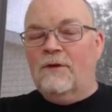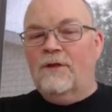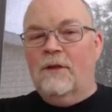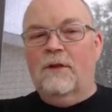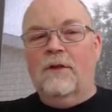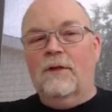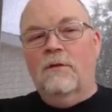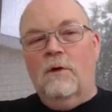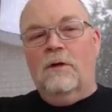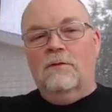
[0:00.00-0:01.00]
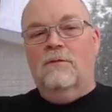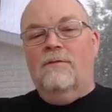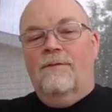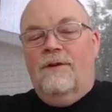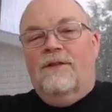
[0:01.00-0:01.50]
actually look? Well,
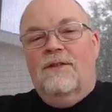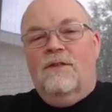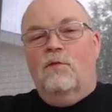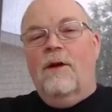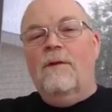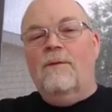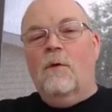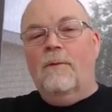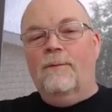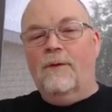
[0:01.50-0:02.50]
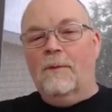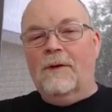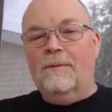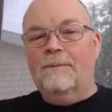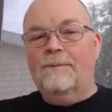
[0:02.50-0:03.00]
this is the waveform from
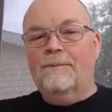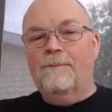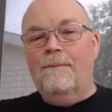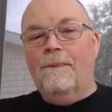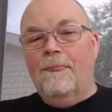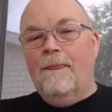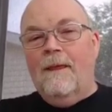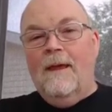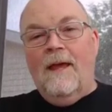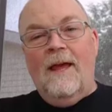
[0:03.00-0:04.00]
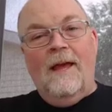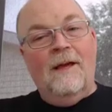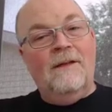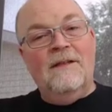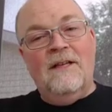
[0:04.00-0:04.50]
it.
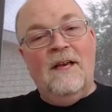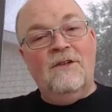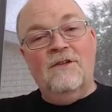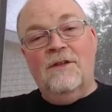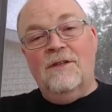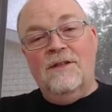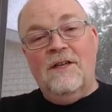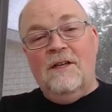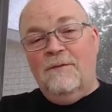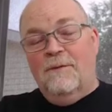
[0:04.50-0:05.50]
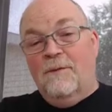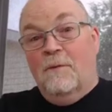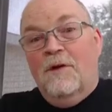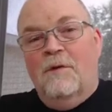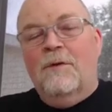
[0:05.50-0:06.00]
And as you can see, if you're
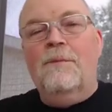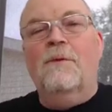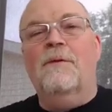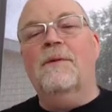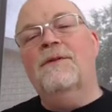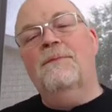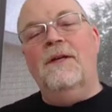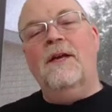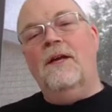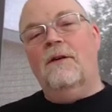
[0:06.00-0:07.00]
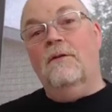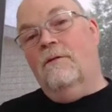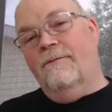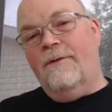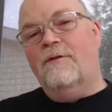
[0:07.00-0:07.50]
familiar with Profibus PA or
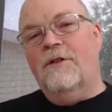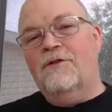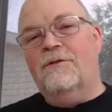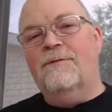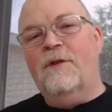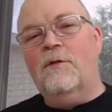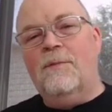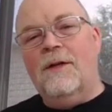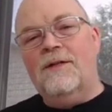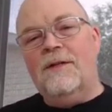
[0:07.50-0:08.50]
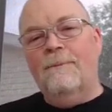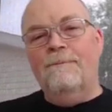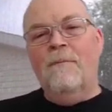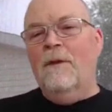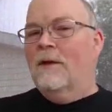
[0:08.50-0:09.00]
Foundation Fieldbus,
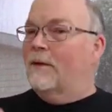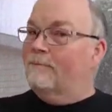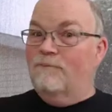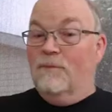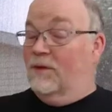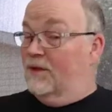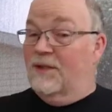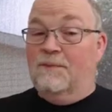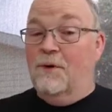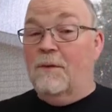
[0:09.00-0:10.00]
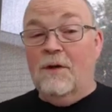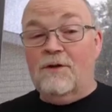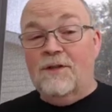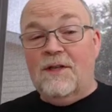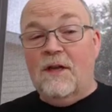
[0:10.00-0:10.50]
this is pretty
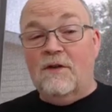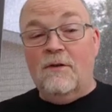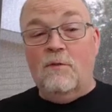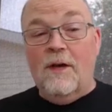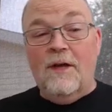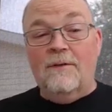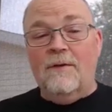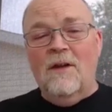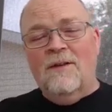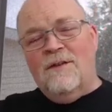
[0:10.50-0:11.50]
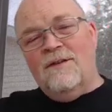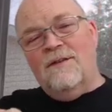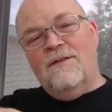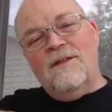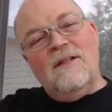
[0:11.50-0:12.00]
much a standard wave.
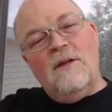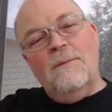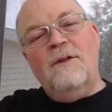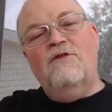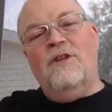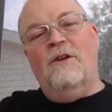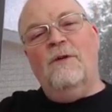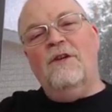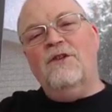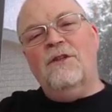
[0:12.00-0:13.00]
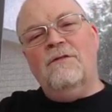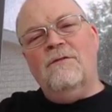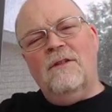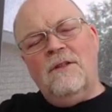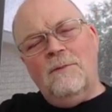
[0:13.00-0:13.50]
There's a little bit of gyration,
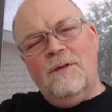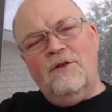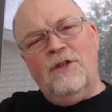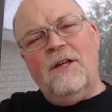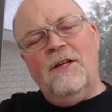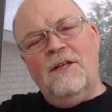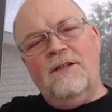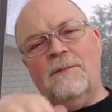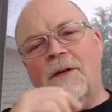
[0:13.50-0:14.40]
a little bit of shakiness